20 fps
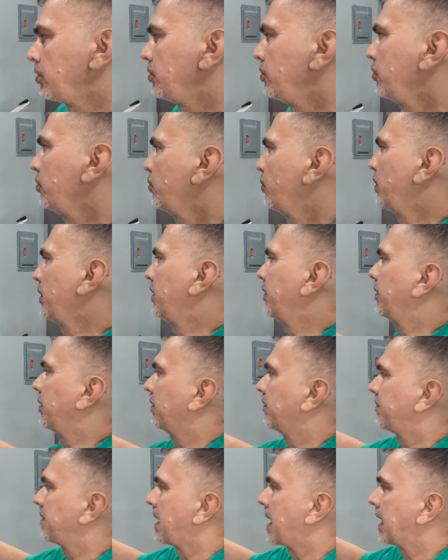do with the
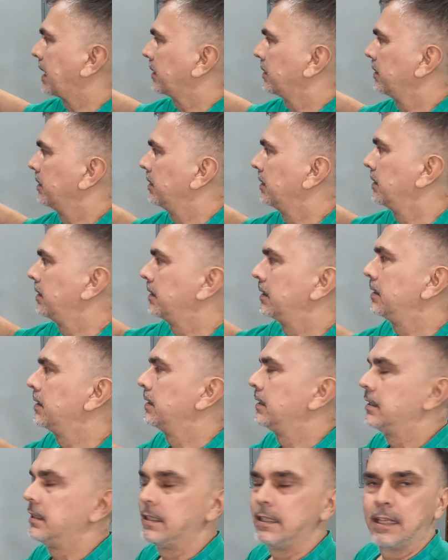fact
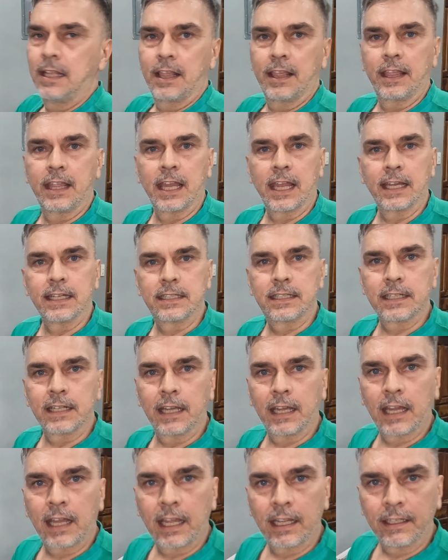that
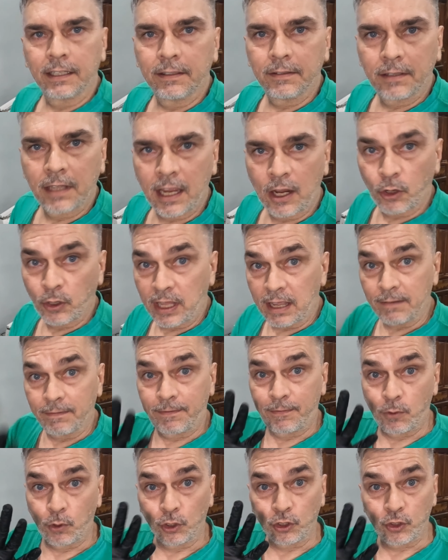I only have
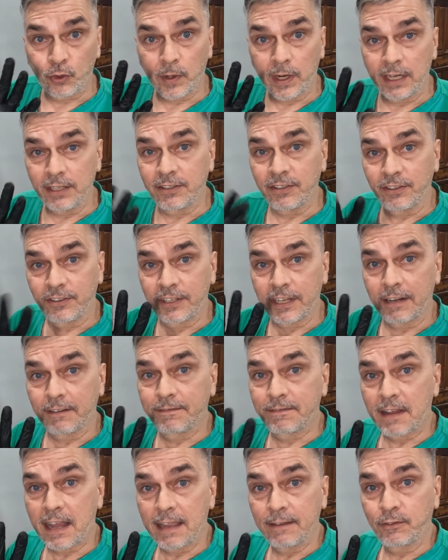4 trays instead of
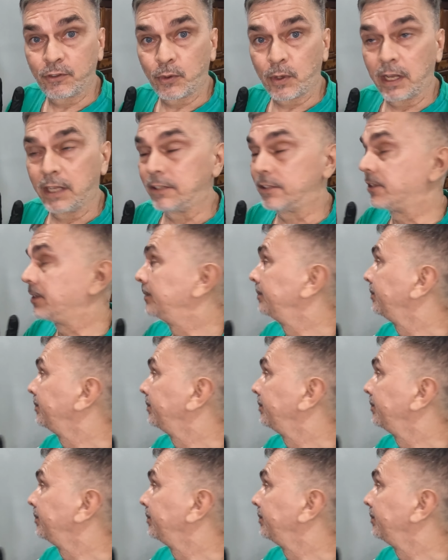5 trays.